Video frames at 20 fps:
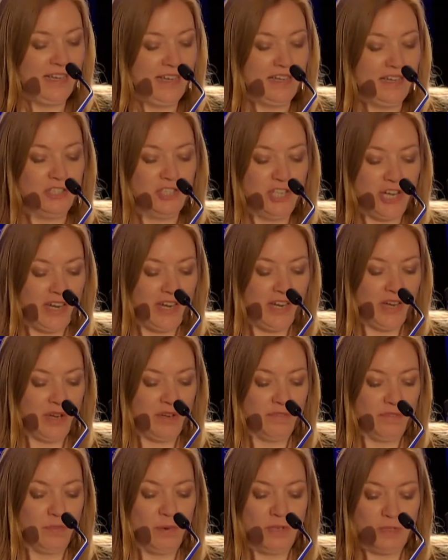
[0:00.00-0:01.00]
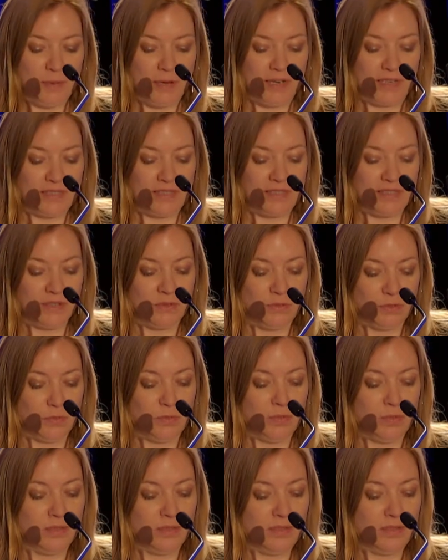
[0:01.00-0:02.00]
chair of Westpac's
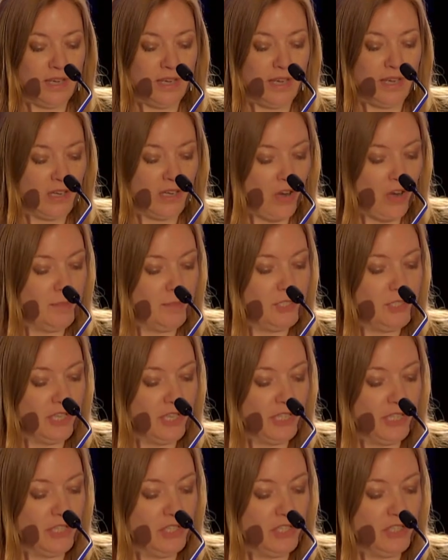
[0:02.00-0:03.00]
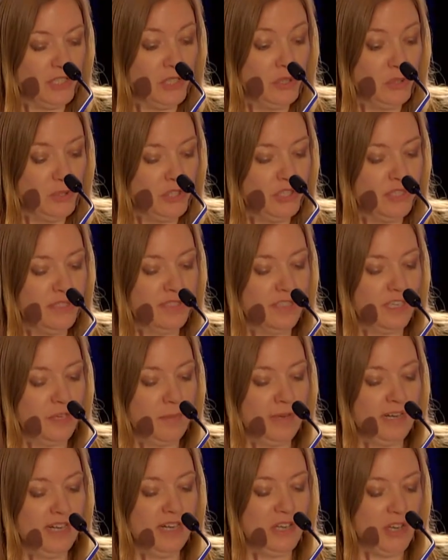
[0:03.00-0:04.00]
Group Climate Change Solutions
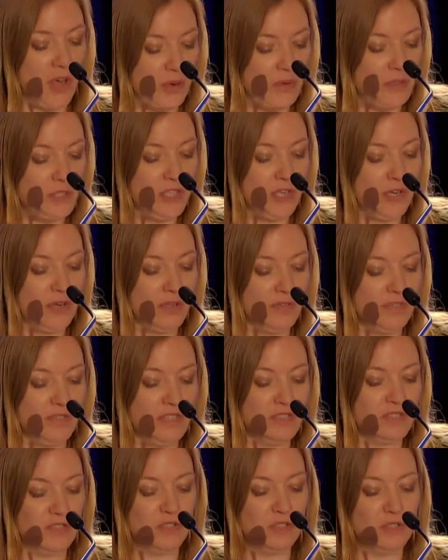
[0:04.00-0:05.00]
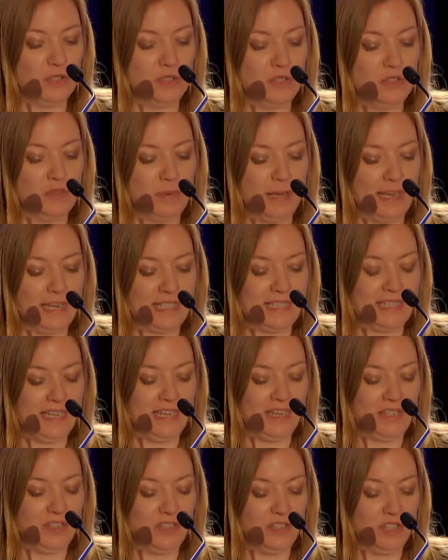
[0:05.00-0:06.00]
Committee, co-chair of the Institutional Bank's
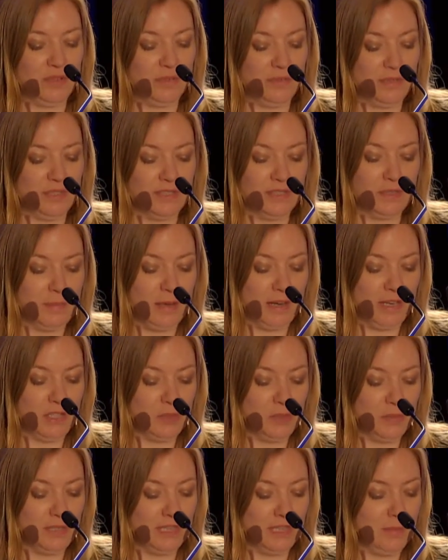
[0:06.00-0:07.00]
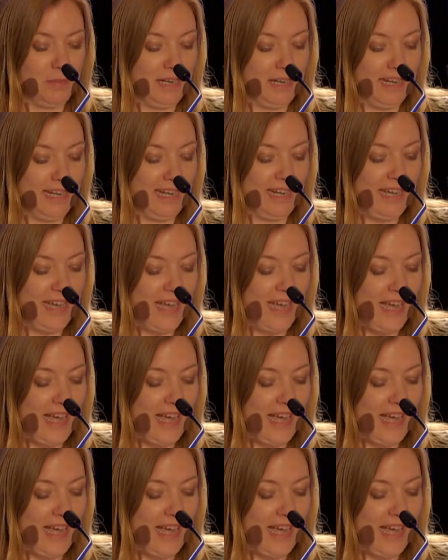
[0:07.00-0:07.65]
ESG Risk Management Committee,